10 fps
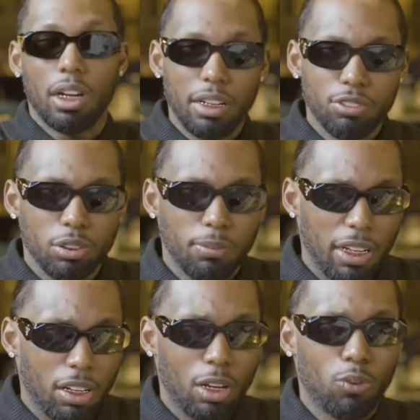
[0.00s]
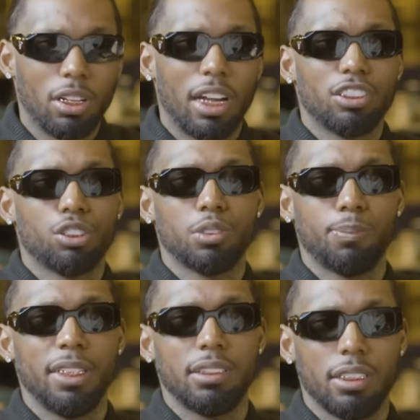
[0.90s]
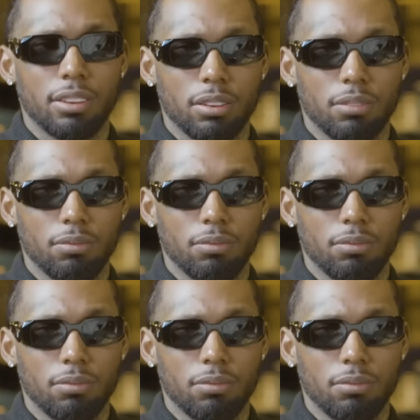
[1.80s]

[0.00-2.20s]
live stream, like what I Show Speed does?